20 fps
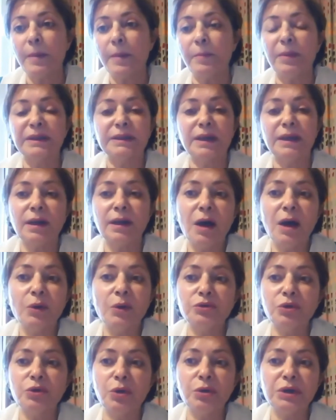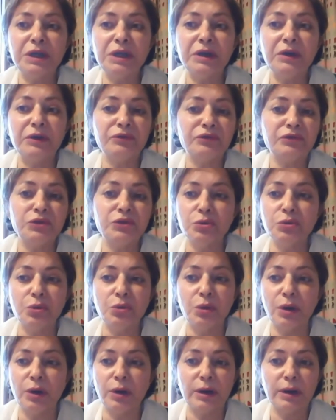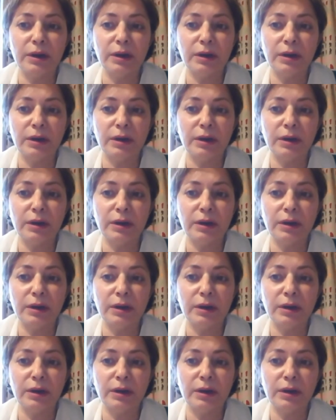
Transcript: but allowed only a few